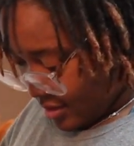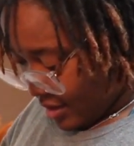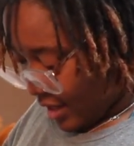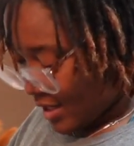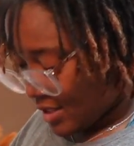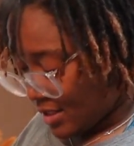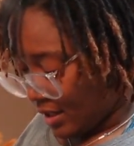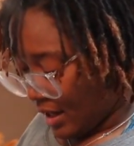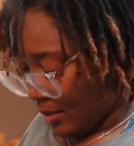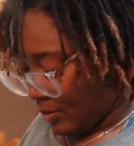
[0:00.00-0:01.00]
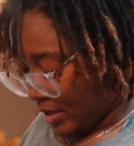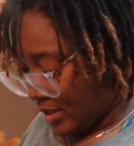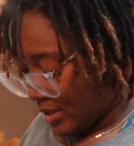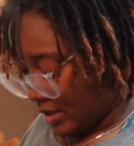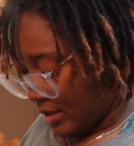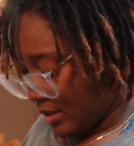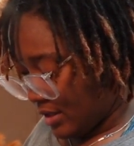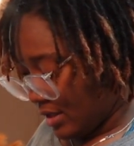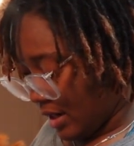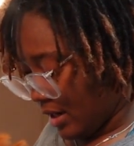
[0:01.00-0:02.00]
that's just a lot of pressure,
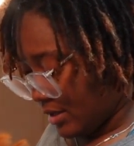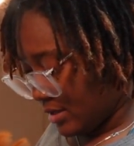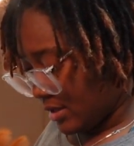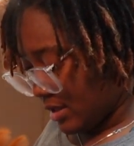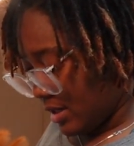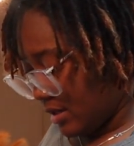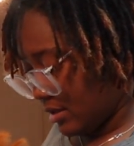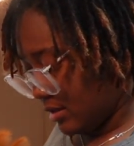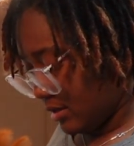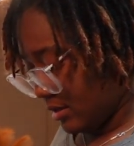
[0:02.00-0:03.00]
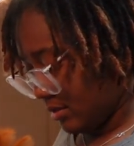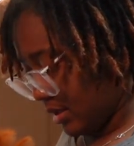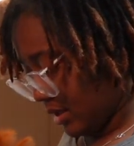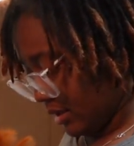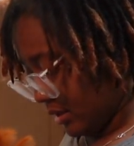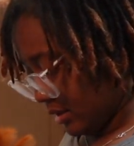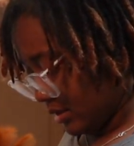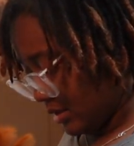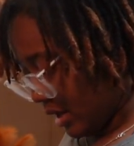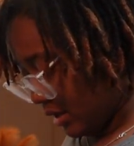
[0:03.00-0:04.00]
honestly,
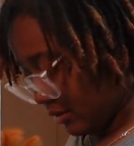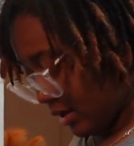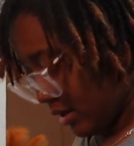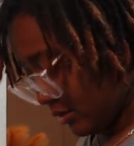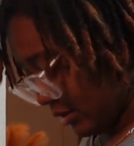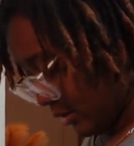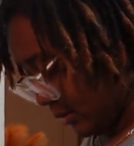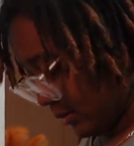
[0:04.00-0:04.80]
because I don't know